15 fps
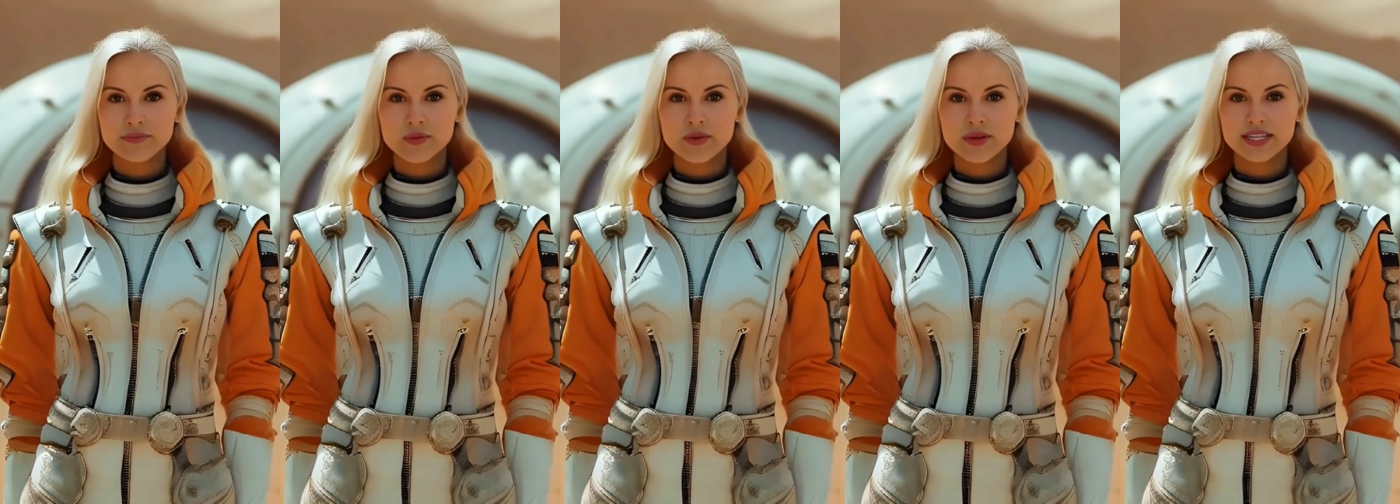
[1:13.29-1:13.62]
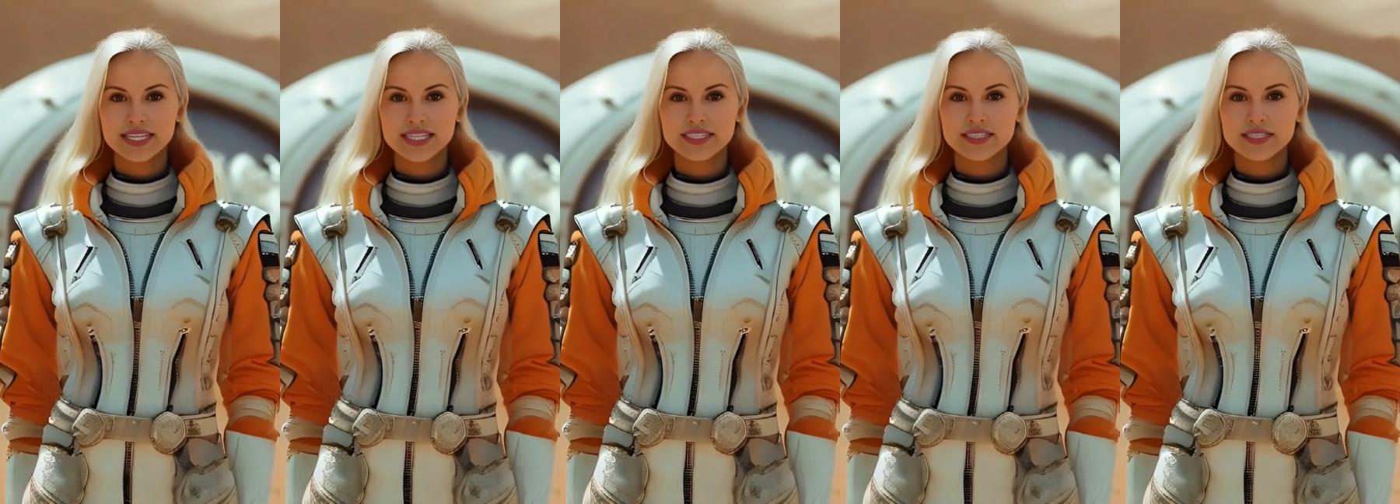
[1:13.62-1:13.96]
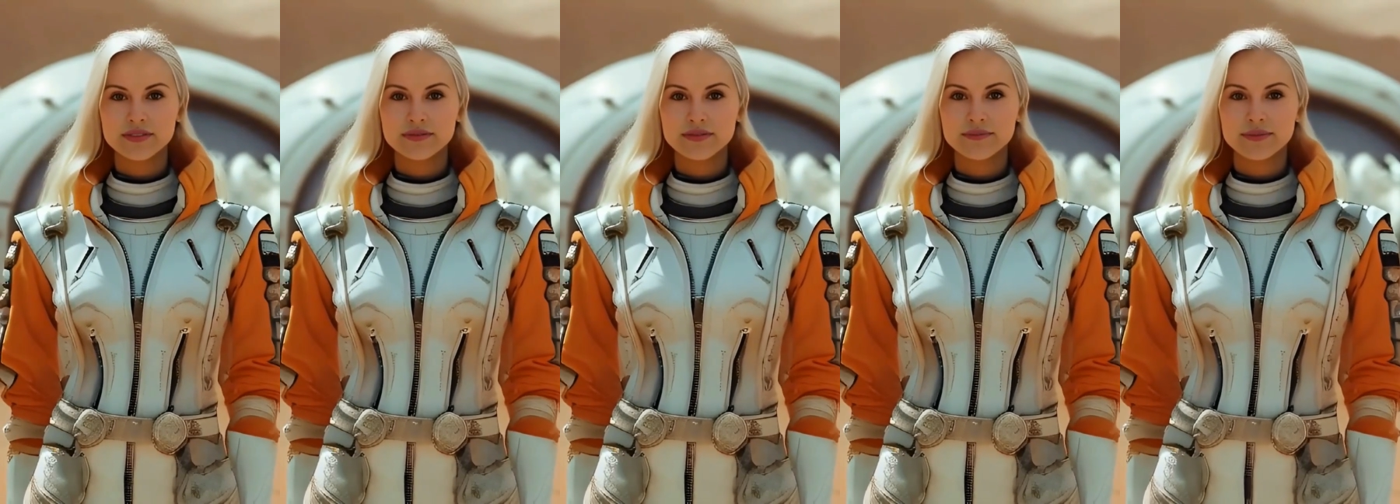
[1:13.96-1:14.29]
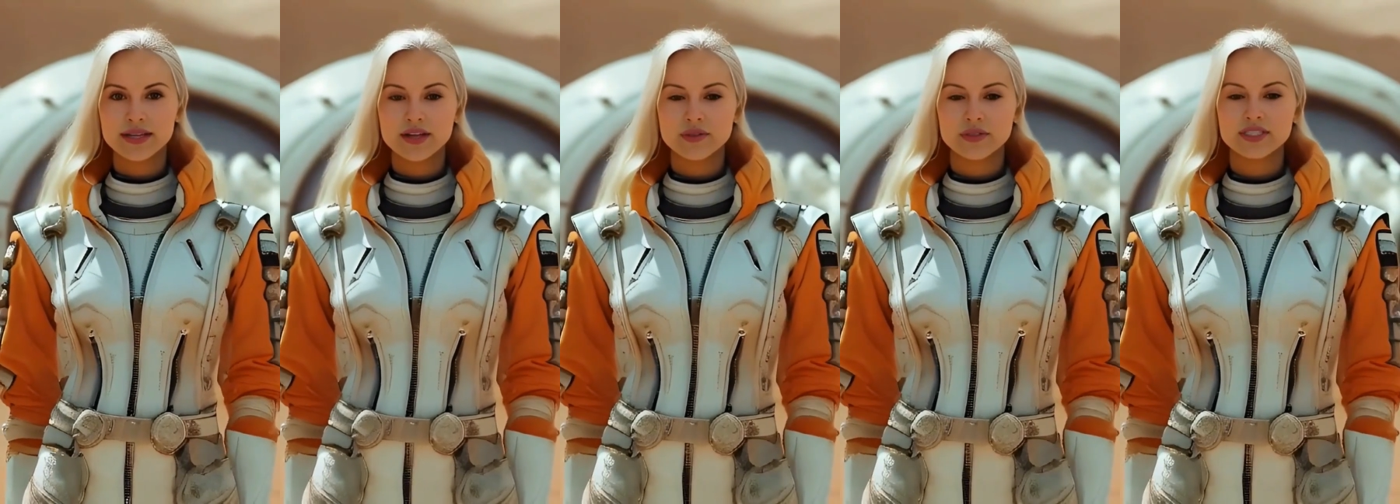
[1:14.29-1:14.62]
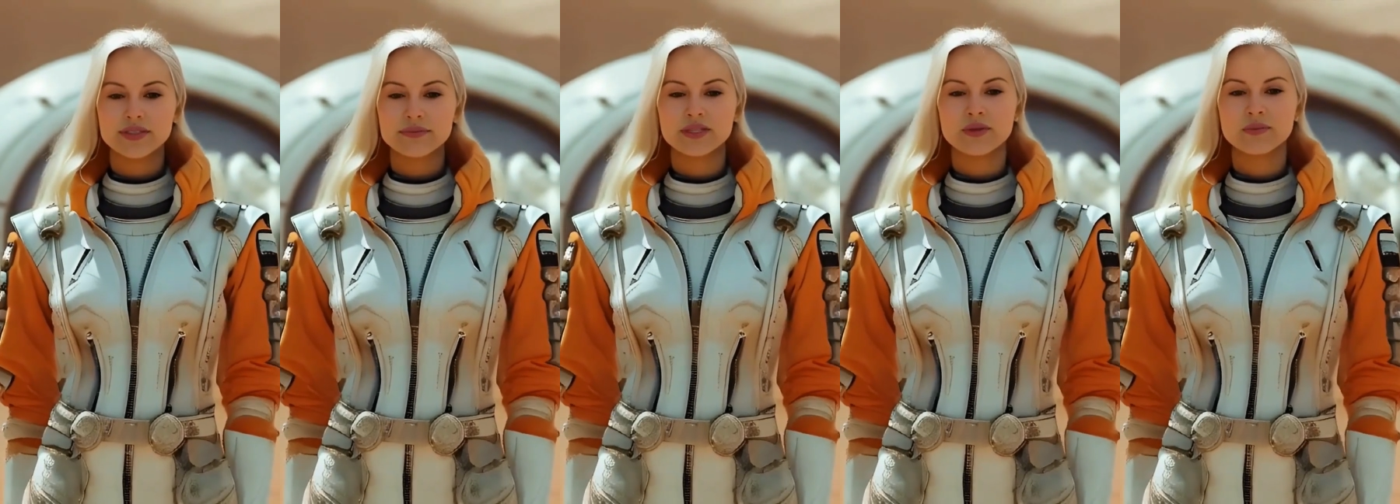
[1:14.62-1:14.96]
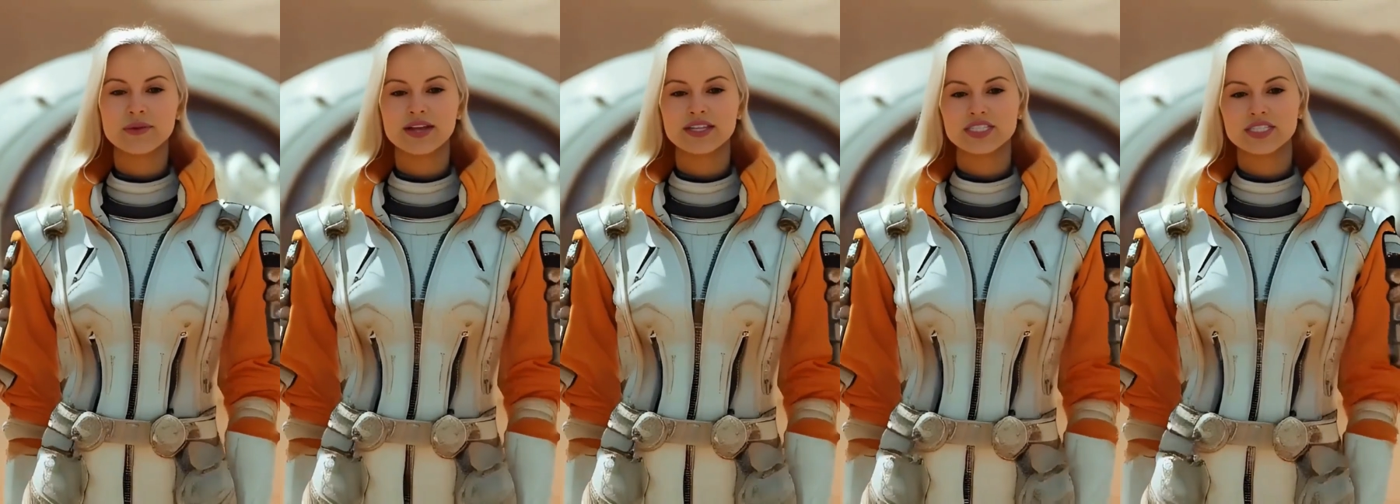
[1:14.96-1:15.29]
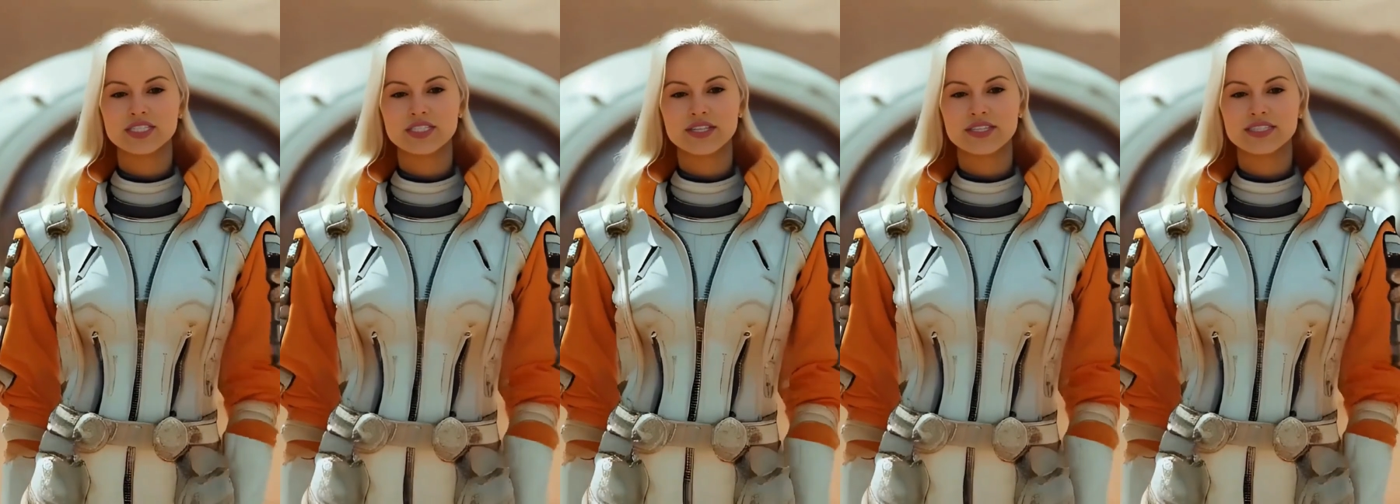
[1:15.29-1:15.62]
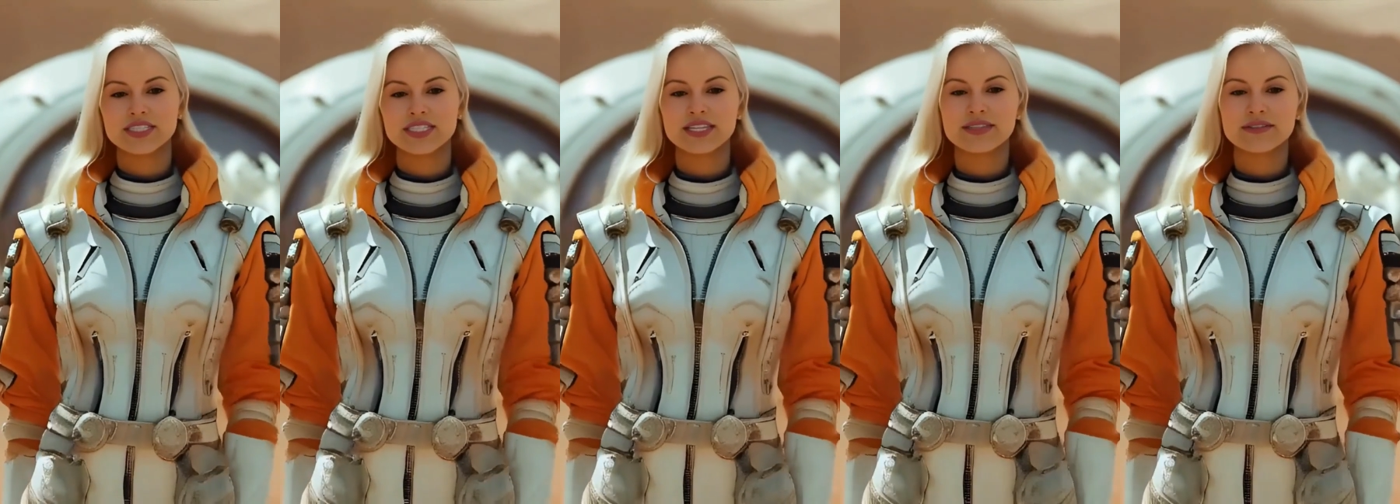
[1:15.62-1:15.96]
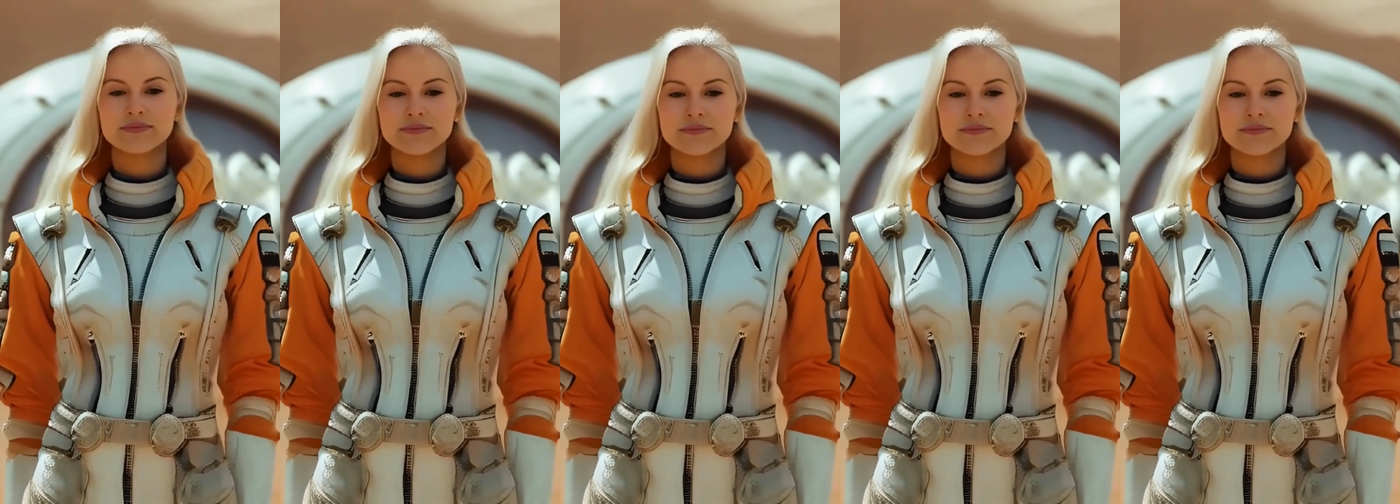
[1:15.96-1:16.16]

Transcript: or at least something beyond typical Martian geology.